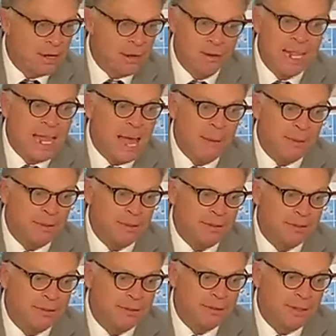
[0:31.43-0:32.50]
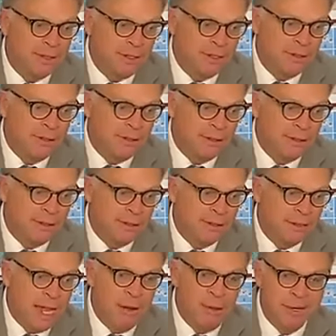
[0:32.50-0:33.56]
It already happened.
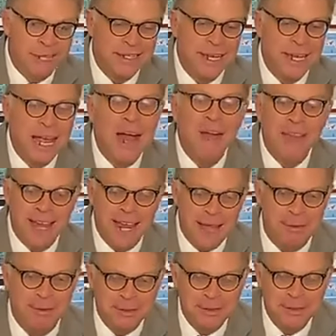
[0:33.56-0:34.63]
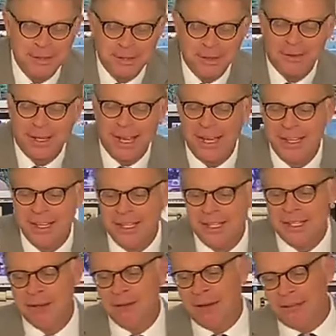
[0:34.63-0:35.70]
Now I'm going to tell you how that happened. Okay,
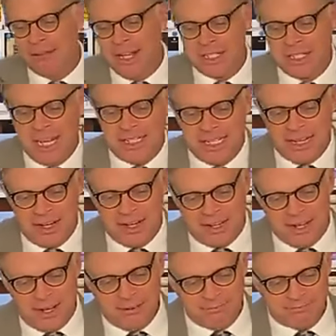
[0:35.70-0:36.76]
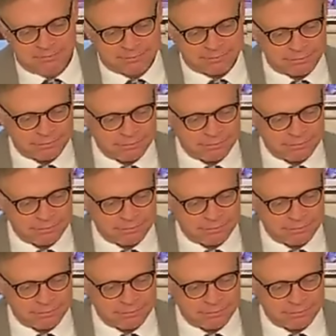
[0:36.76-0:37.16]
Revelation eighteen, are you there?